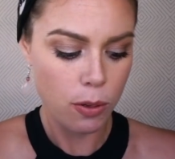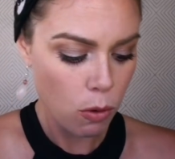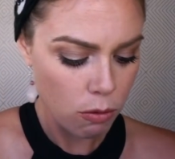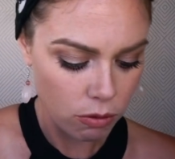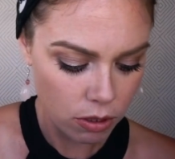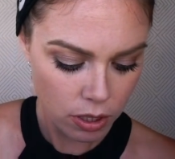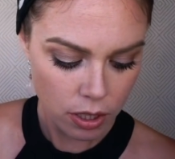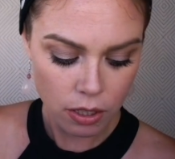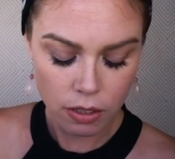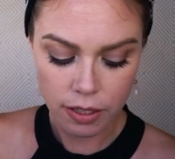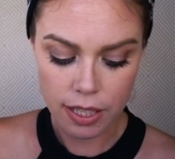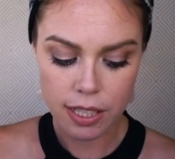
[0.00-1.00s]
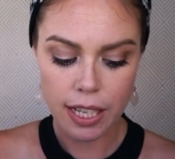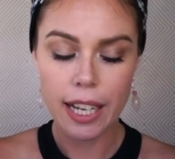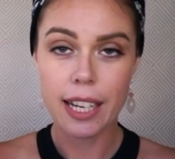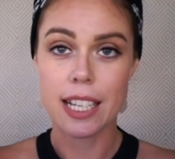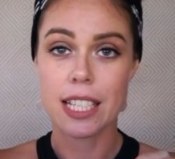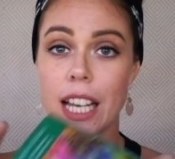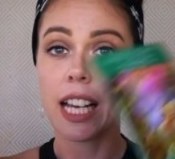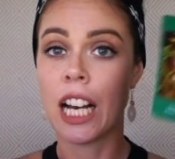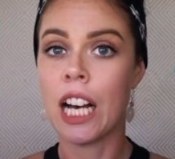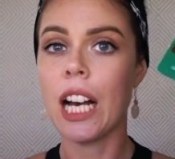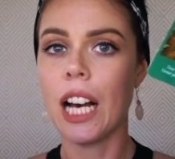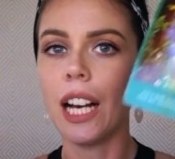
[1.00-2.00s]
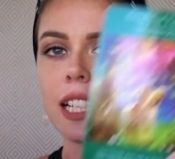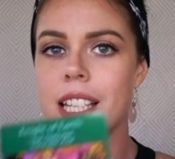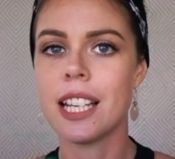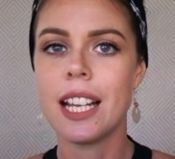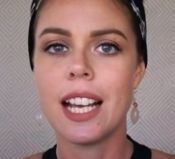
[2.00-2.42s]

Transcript: whoop, this card is like hot.